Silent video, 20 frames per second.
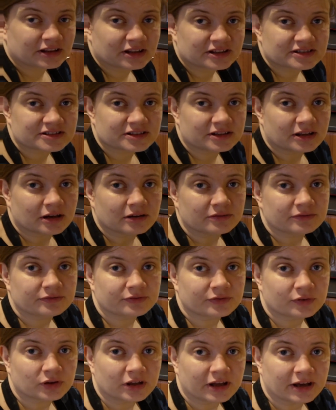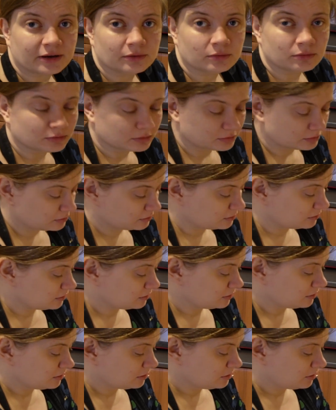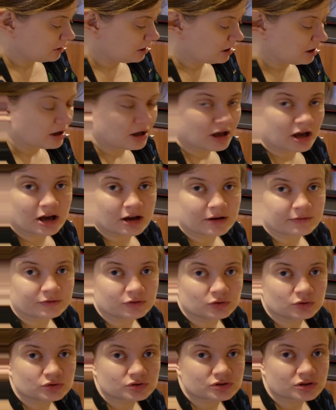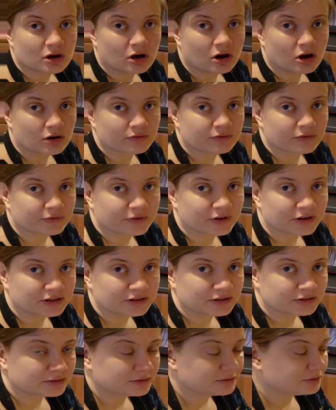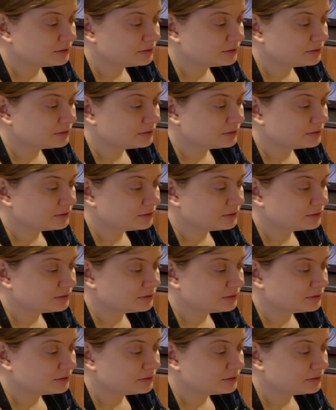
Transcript: that's enough for now. I have used half of it.